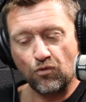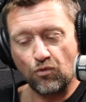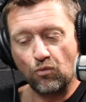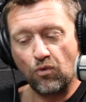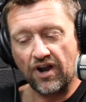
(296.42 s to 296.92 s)

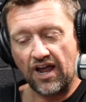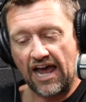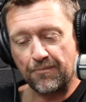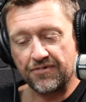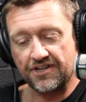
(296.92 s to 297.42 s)
what
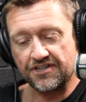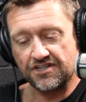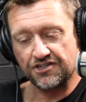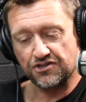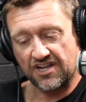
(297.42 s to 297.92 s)
happens
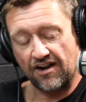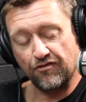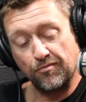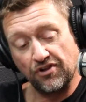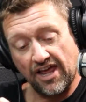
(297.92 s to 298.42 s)
is there's kind of
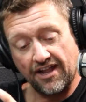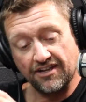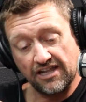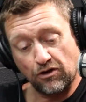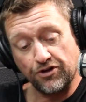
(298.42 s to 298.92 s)
a blend
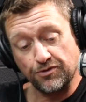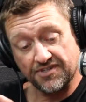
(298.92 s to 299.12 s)
is like when you